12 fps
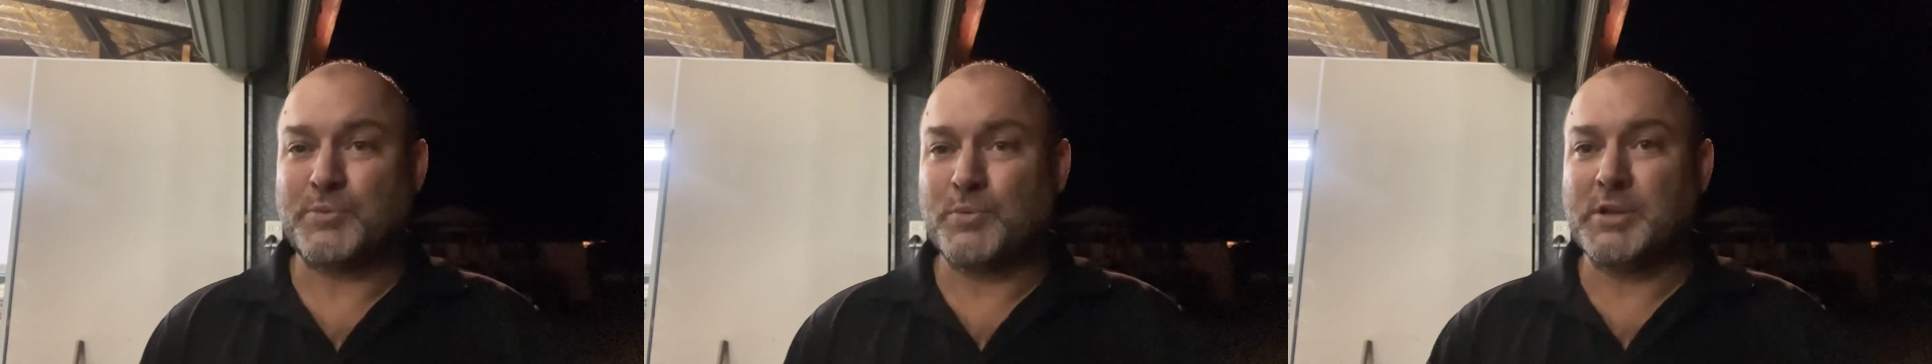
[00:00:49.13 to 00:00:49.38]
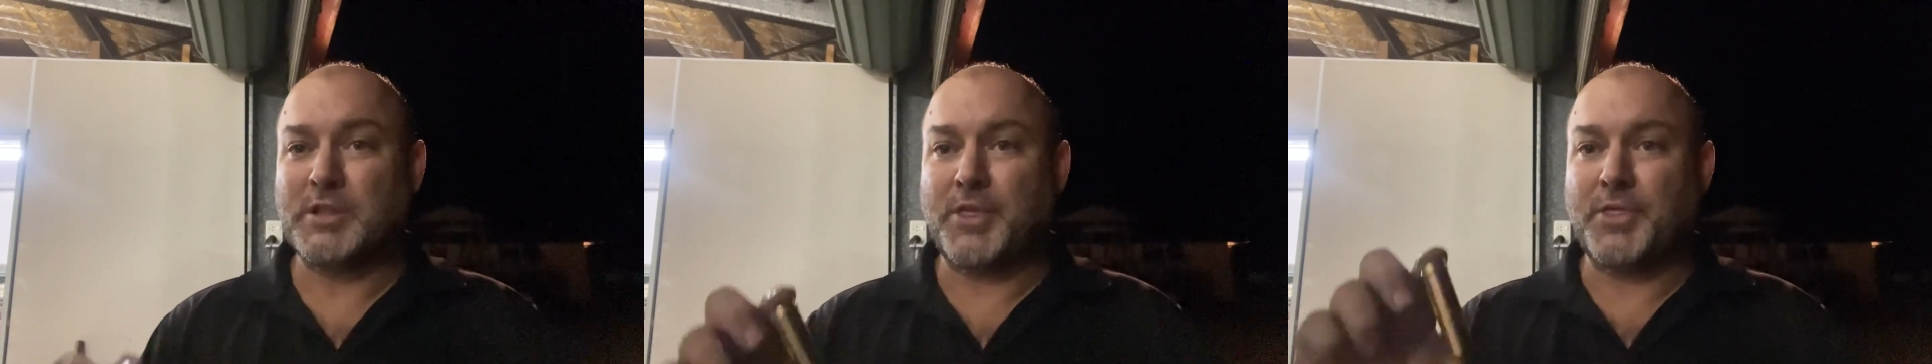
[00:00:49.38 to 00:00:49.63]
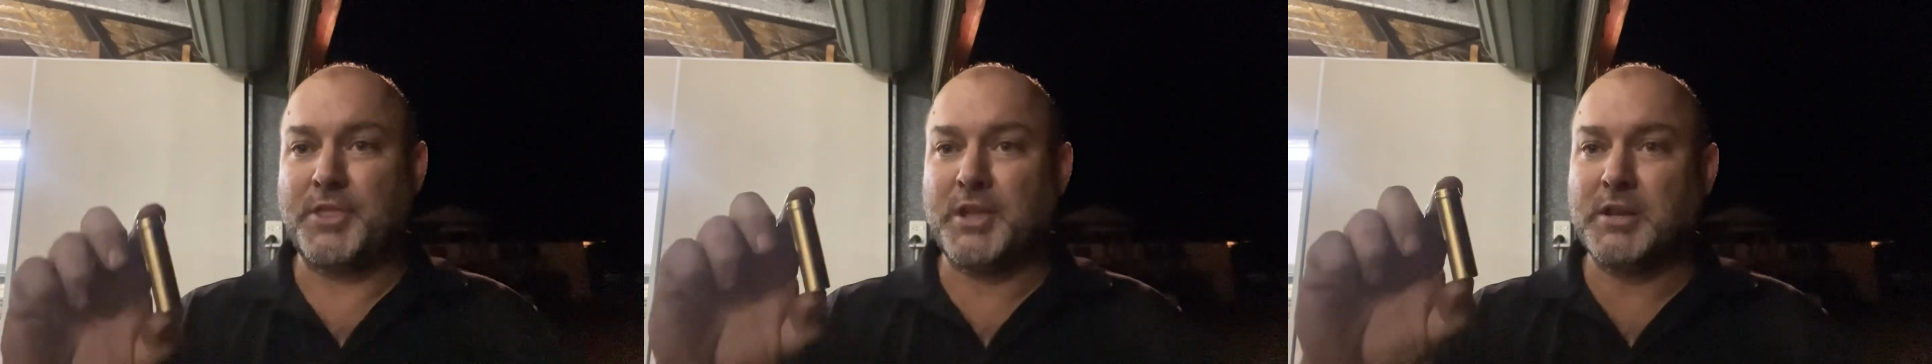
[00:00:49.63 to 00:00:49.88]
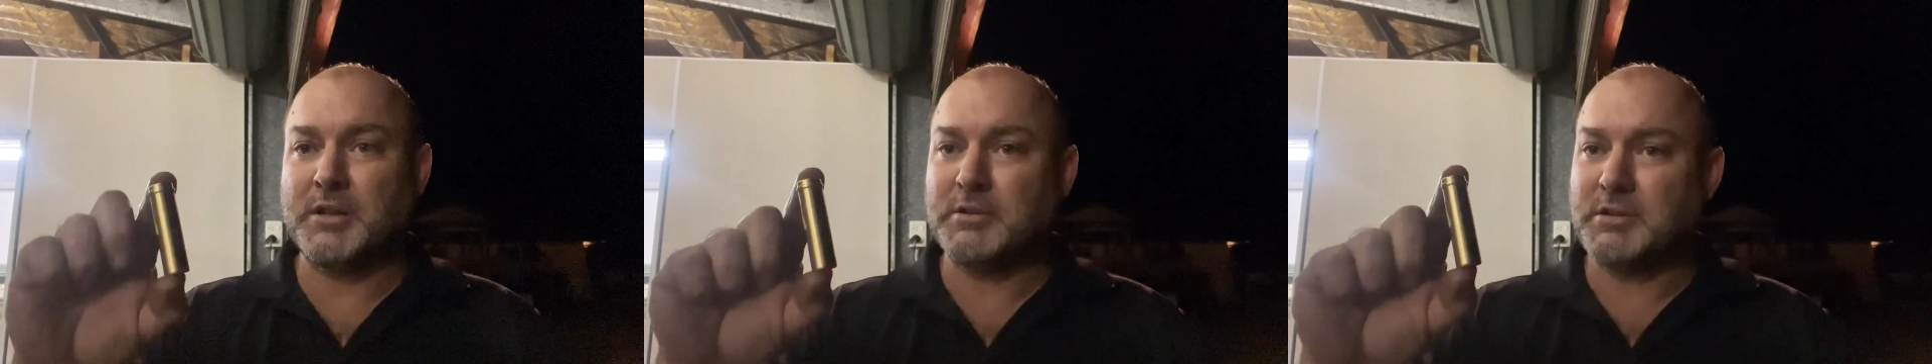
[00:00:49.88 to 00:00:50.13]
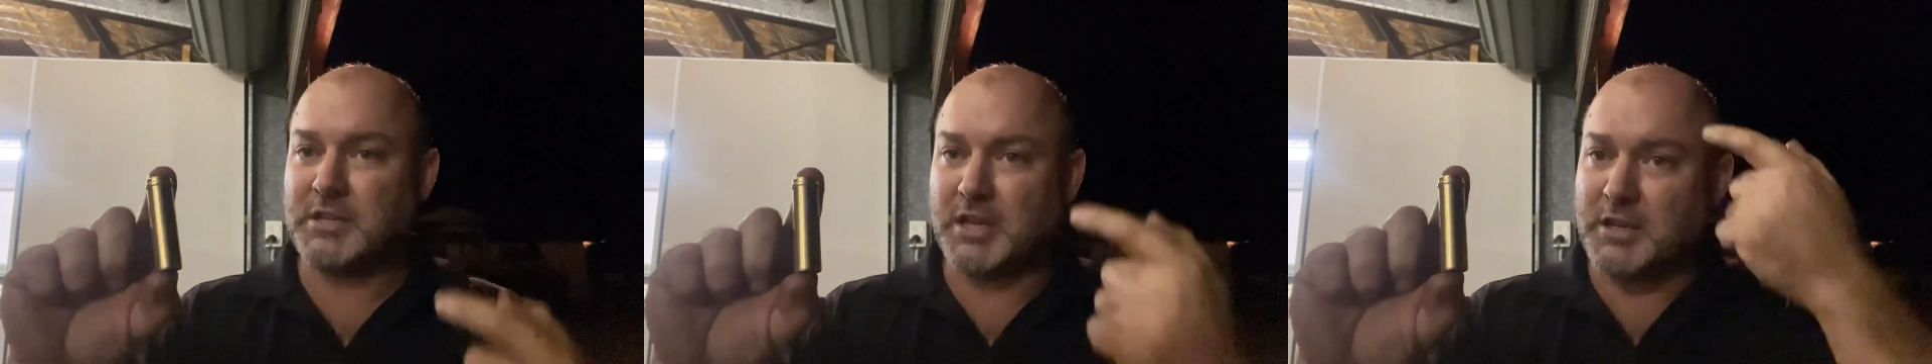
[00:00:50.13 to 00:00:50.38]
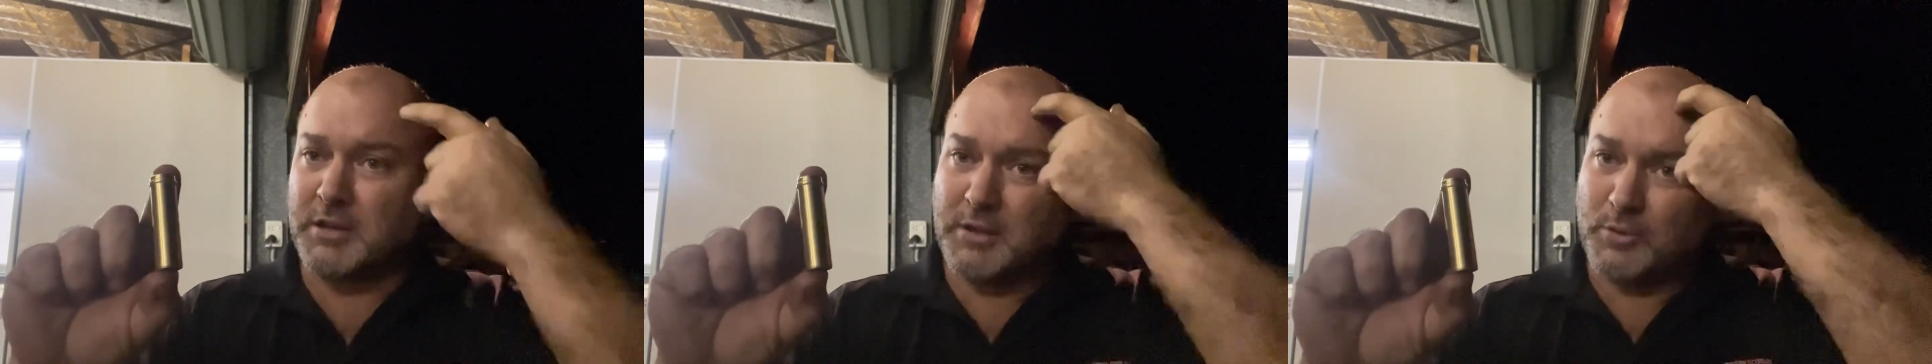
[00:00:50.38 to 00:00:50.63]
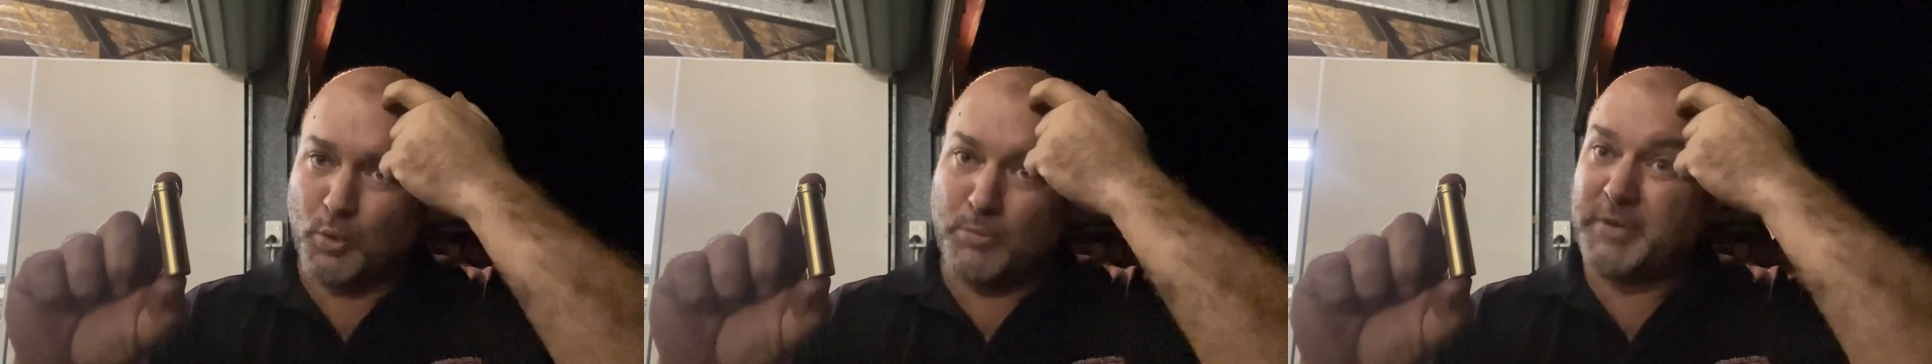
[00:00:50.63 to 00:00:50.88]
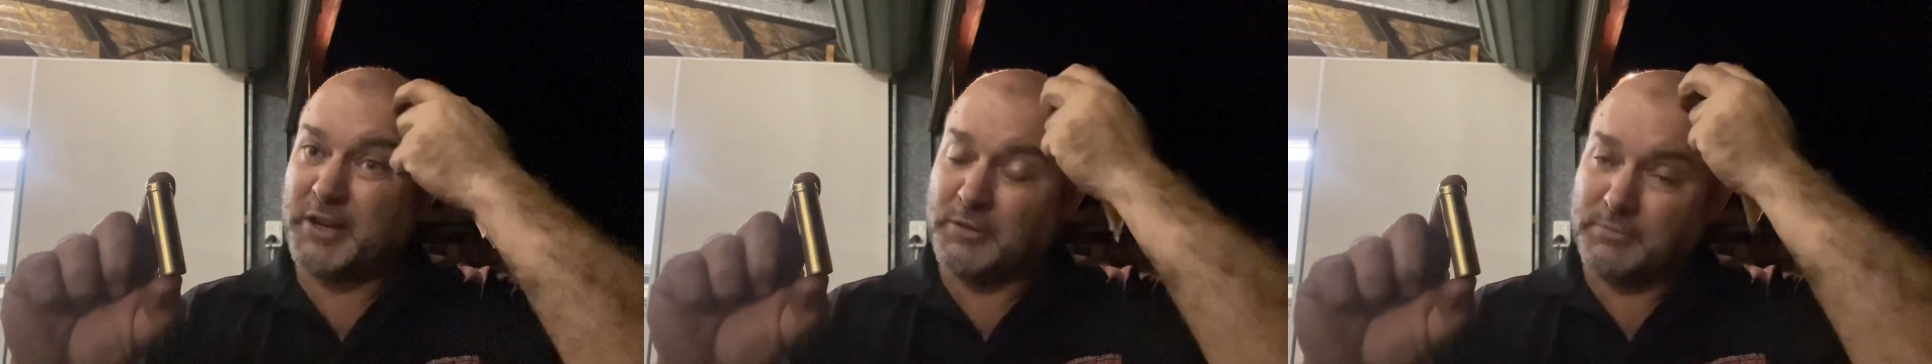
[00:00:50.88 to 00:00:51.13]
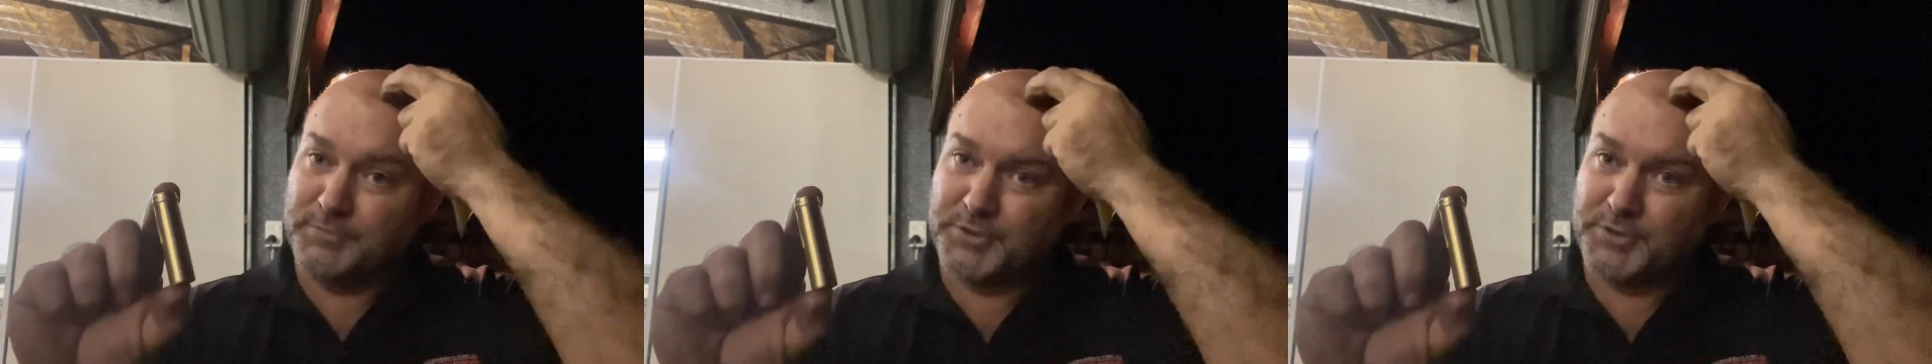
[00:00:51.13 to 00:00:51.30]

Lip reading: really thin tin or metal,